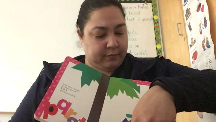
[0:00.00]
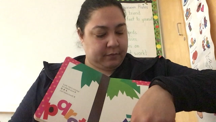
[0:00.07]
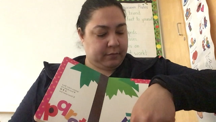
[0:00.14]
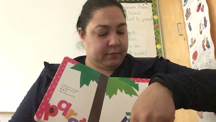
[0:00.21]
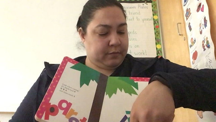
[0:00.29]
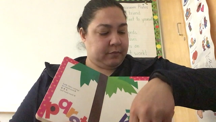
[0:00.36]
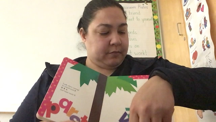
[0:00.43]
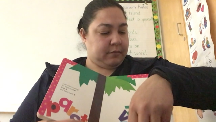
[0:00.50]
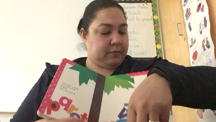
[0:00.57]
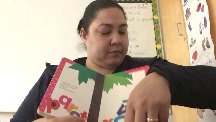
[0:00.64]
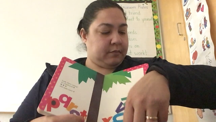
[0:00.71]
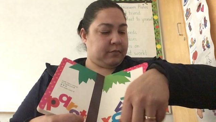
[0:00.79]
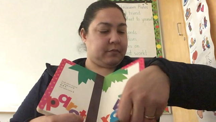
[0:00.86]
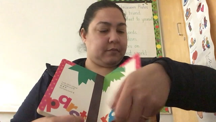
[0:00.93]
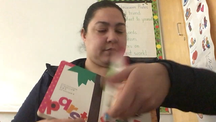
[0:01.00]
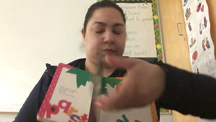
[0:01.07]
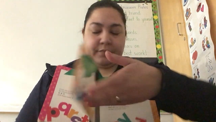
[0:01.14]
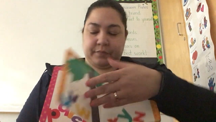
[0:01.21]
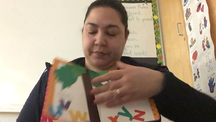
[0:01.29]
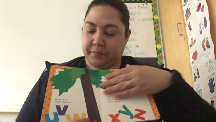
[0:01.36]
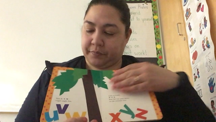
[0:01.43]

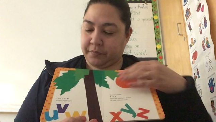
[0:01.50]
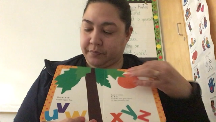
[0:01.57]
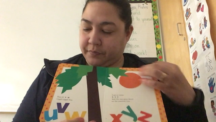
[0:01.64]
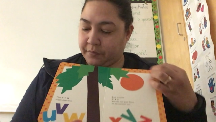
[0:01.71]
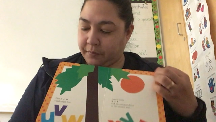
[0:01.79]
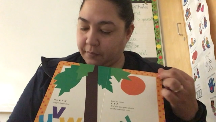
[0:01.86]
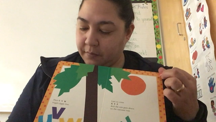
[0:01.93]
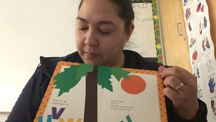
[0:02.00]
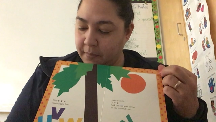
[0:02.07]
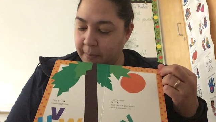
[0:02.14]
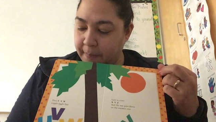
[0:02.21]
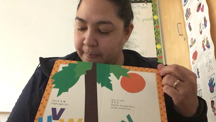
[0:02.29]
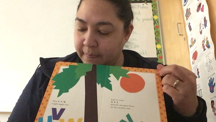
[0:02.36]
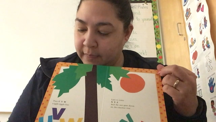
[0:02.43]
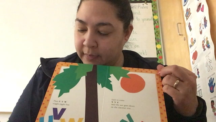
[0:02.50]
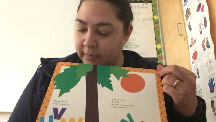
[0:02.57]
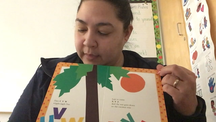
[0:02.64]
[no speech]